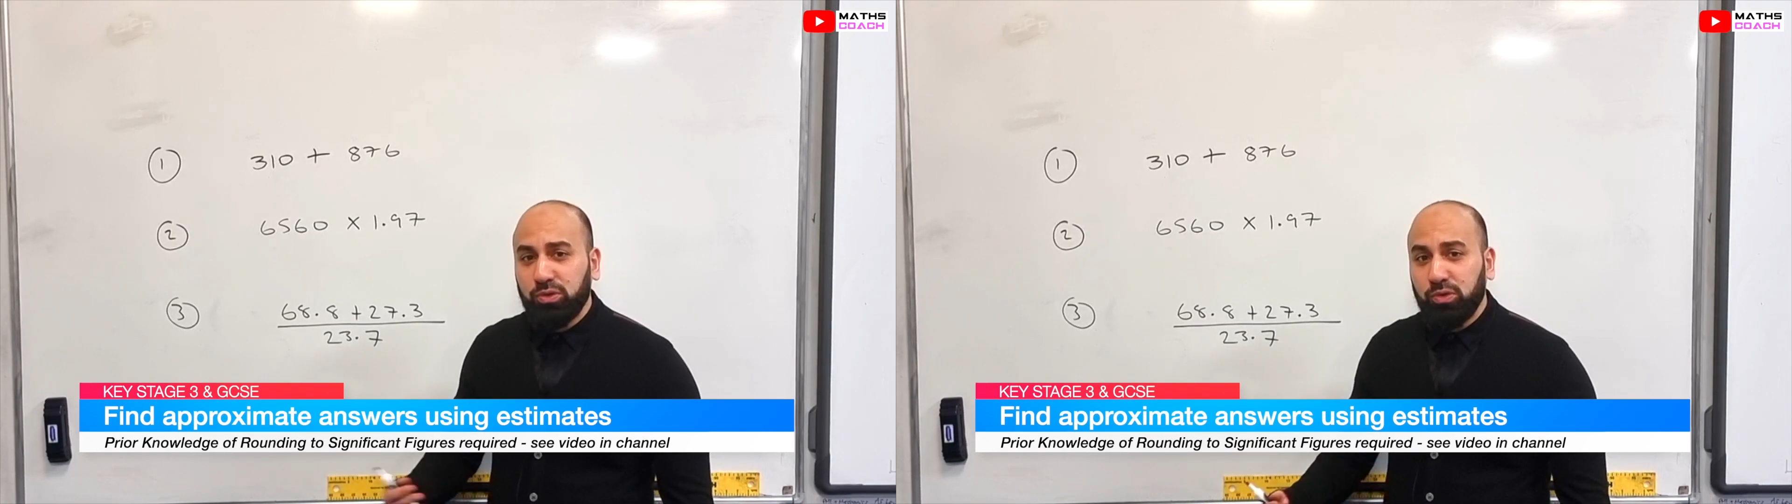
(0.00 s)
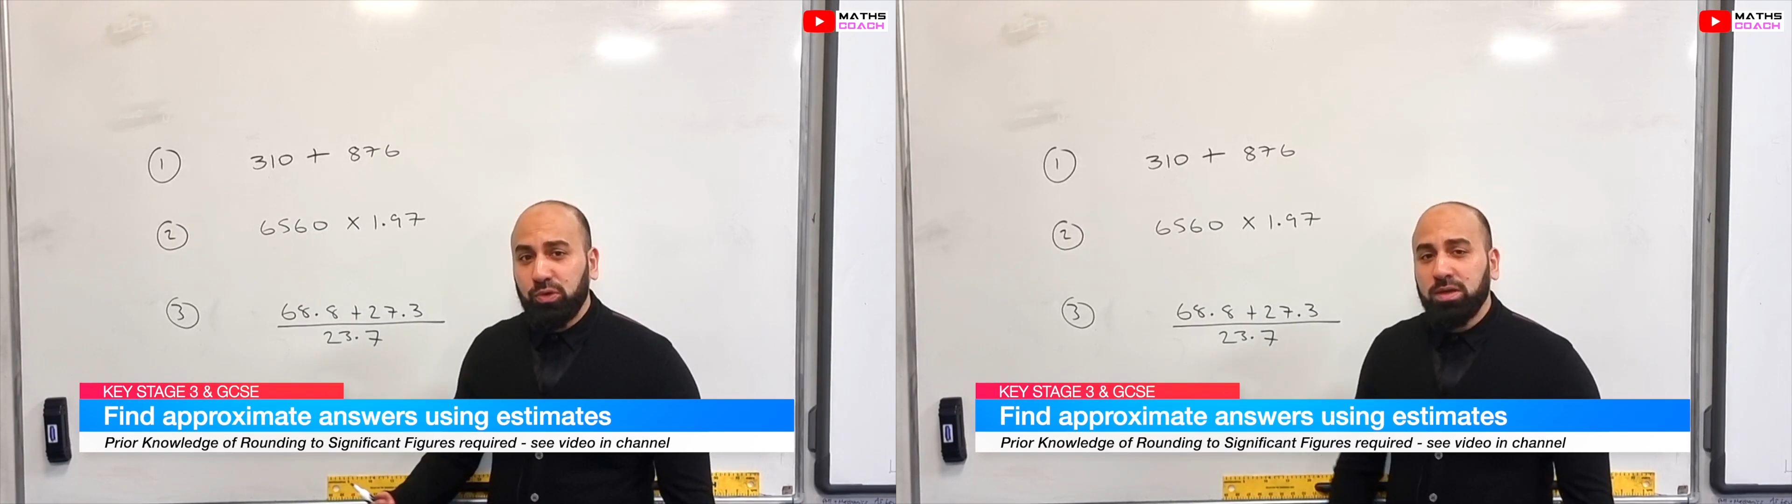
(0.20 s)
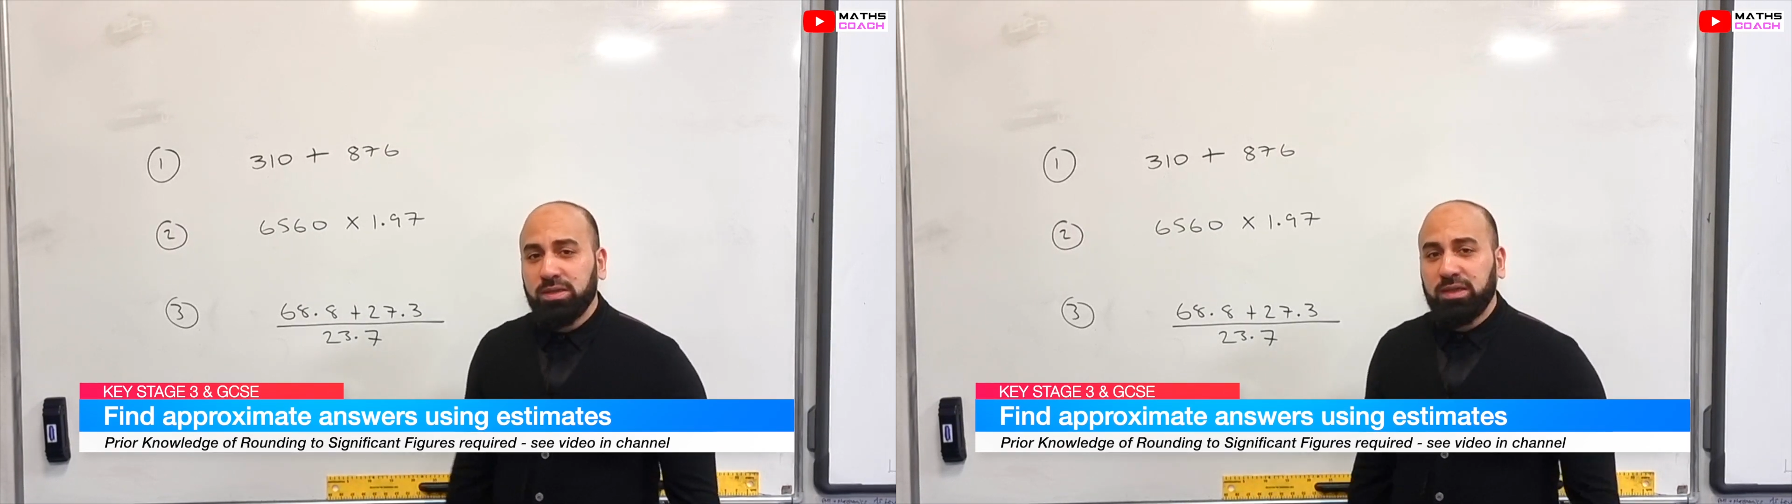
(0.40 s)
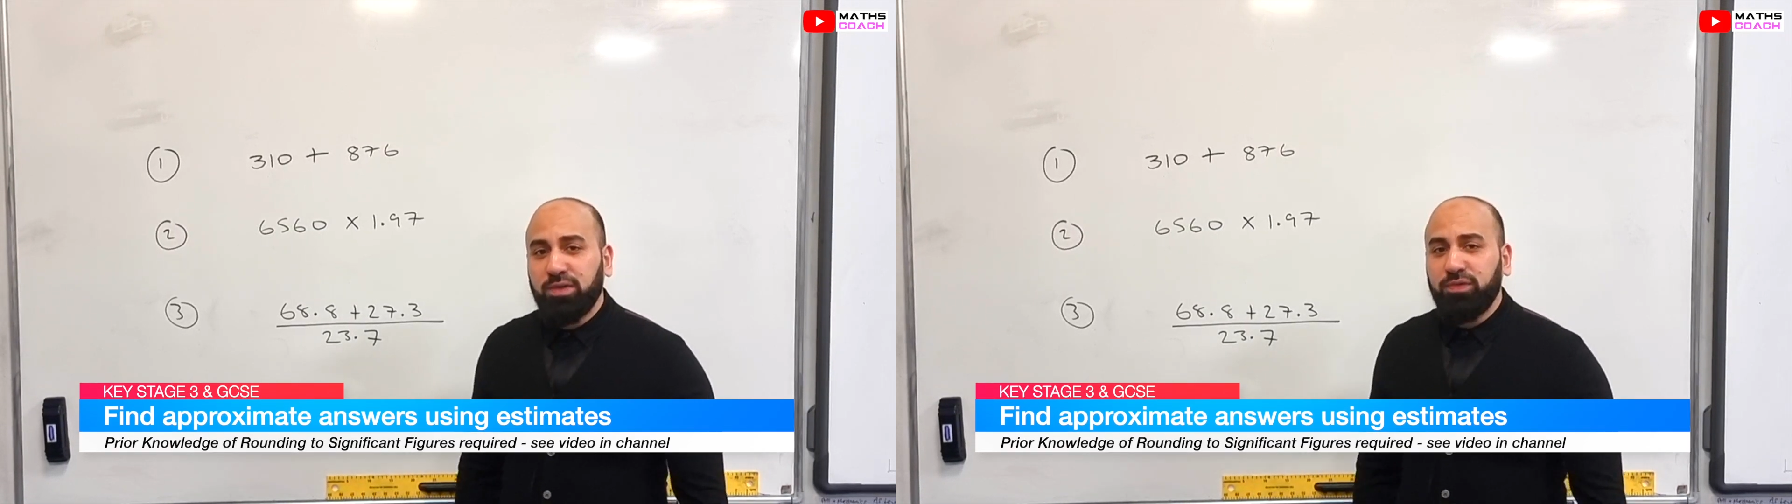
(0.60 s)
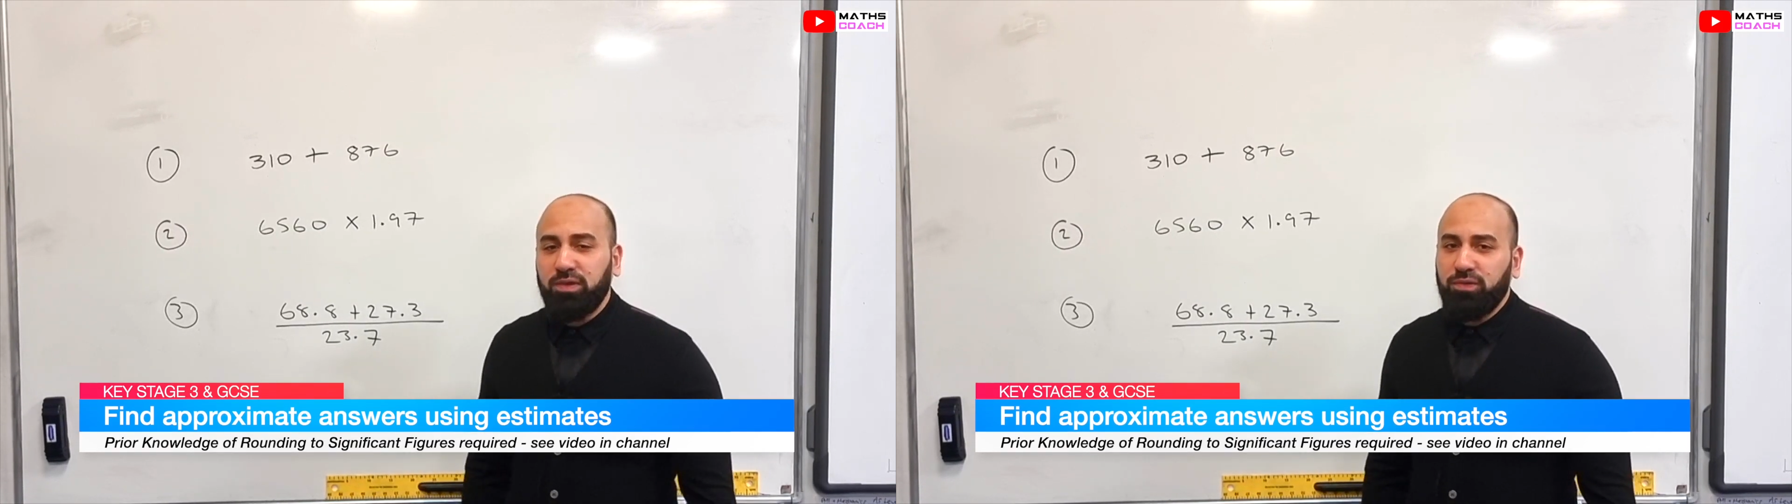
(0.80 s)
to
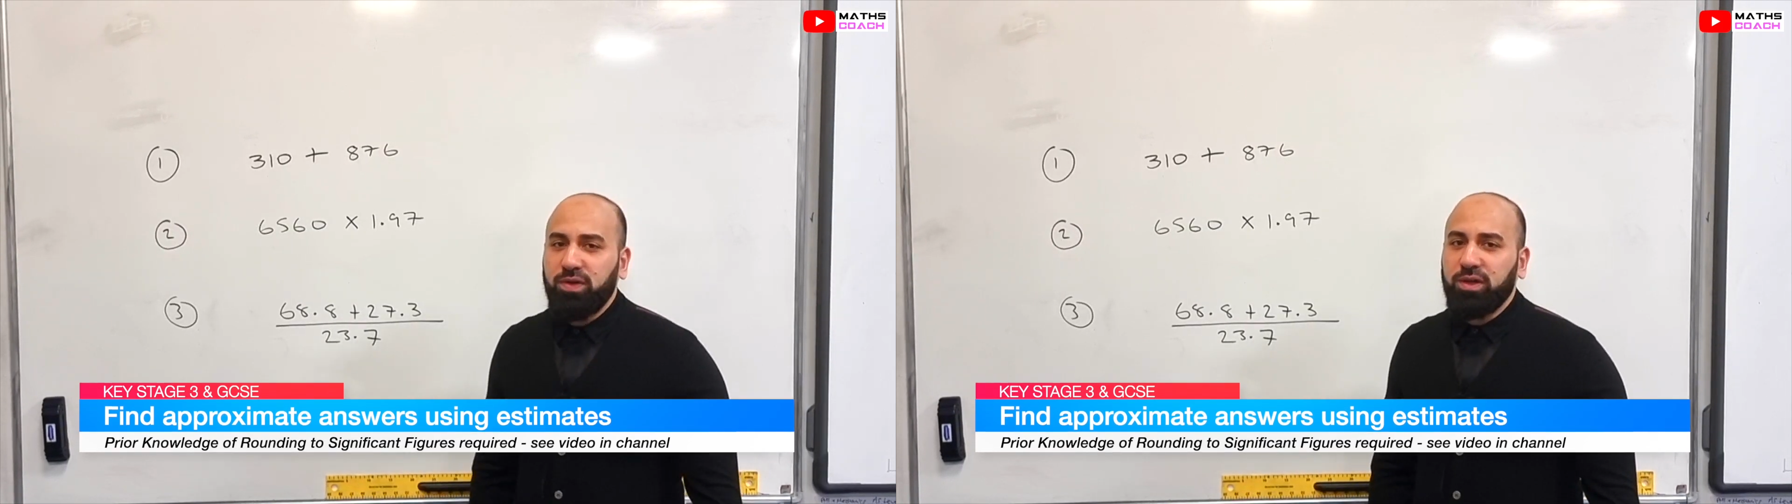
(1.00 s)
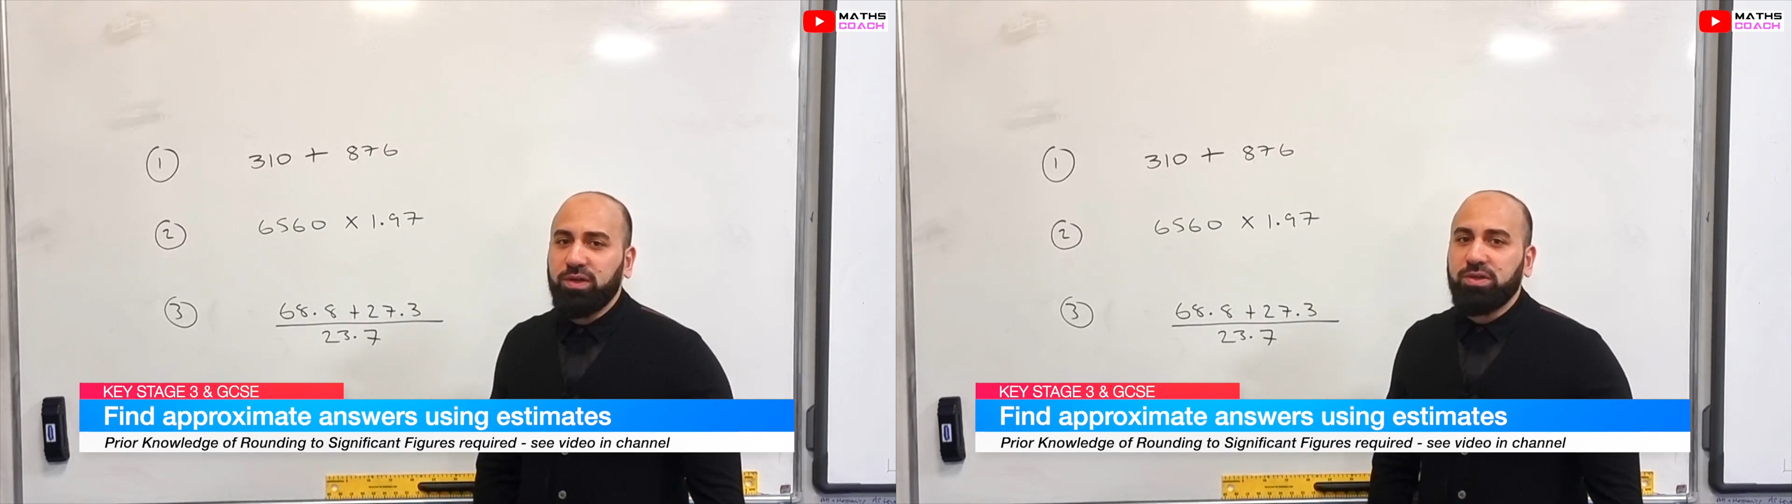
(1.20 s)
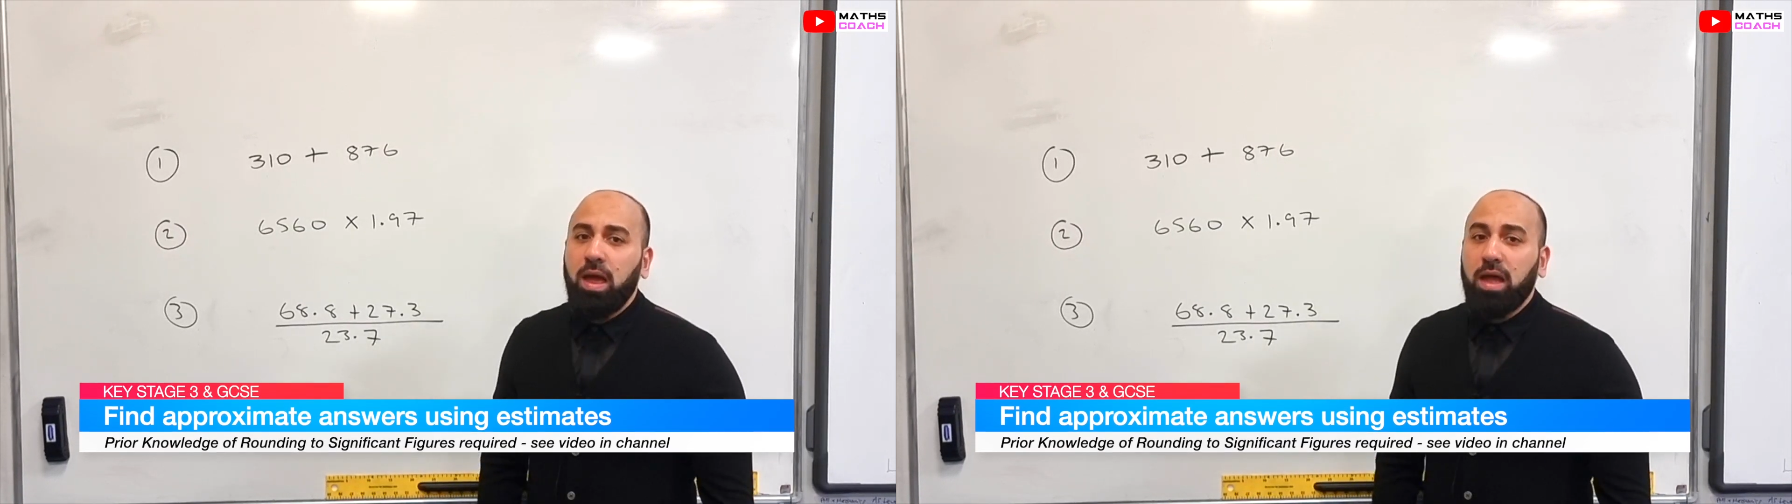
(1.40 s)
significant figures.